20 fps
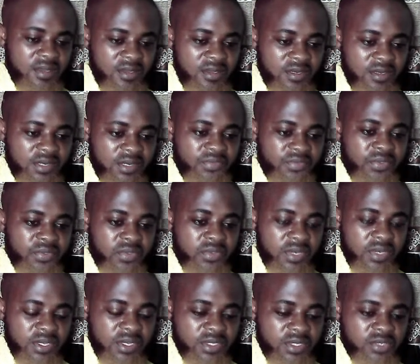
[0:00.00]
reviewing
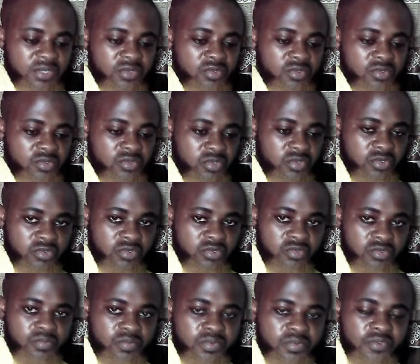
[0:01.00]
it,
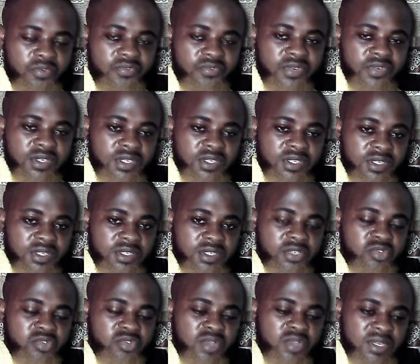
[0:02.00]
you proofread it,
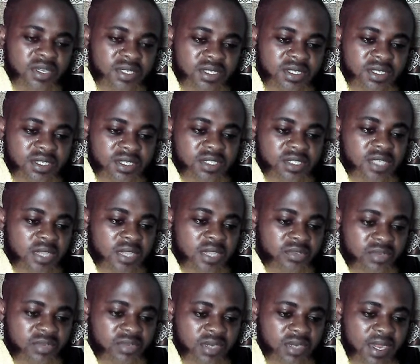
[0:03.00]
you edit it, and
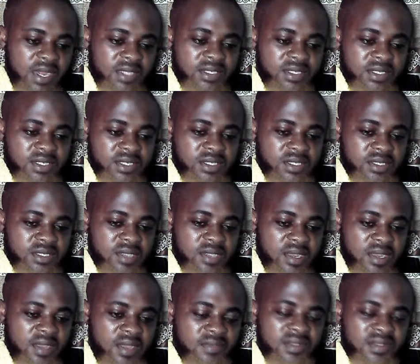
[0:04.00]
you rewrite it.
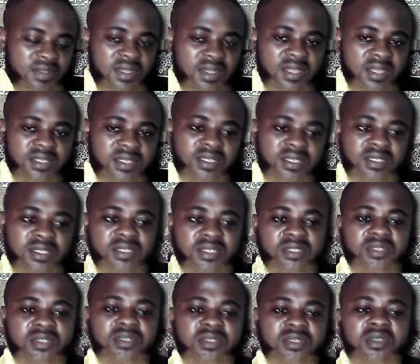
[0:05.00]
And after that, it
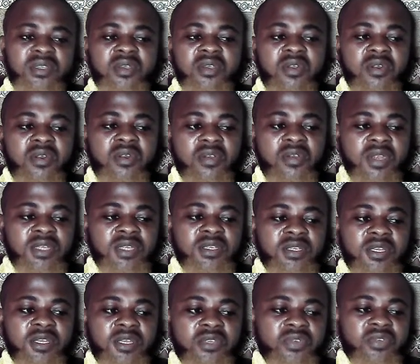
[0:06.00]
is
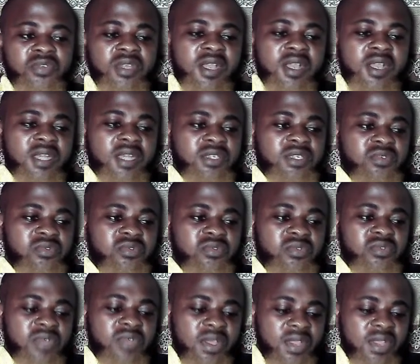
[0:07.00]
already a unique article
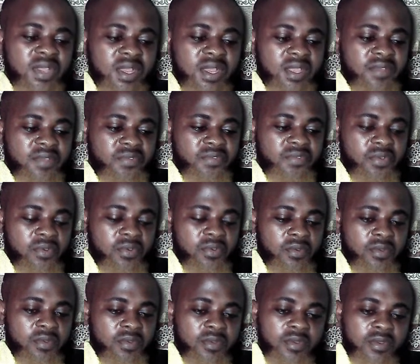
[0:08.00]
that you can give your
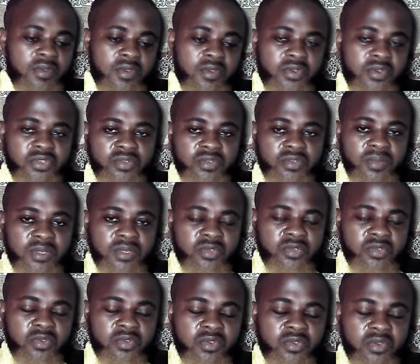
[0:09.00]
customers
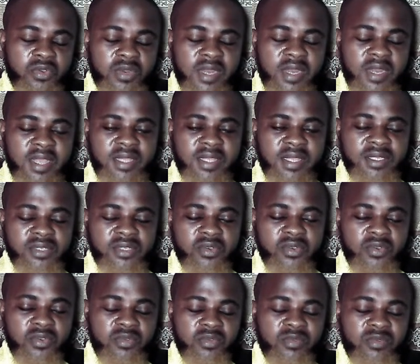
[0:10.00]
or your clients,
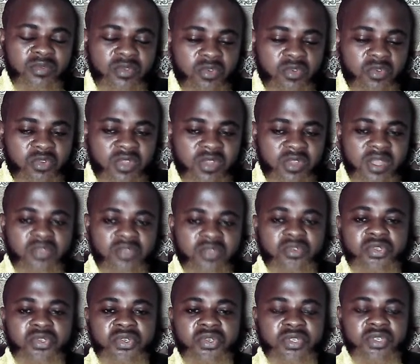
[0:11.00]
or you can
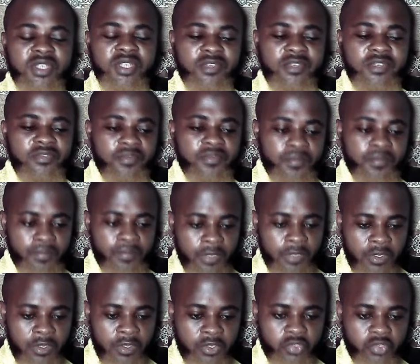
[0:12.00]
use yourself.
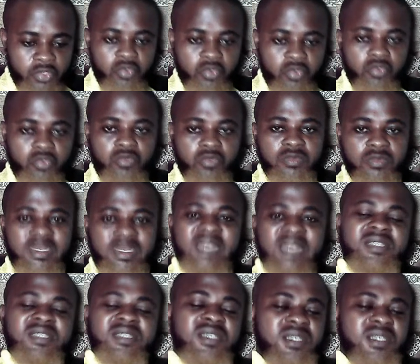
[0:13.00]
So
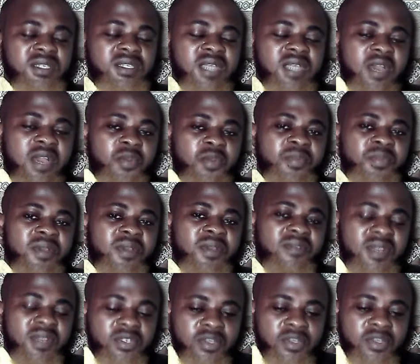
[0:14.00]
that's it. I hope you have
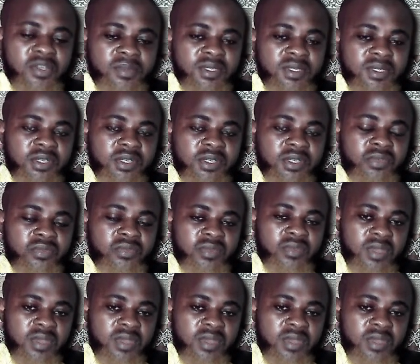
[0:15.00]
learned something new.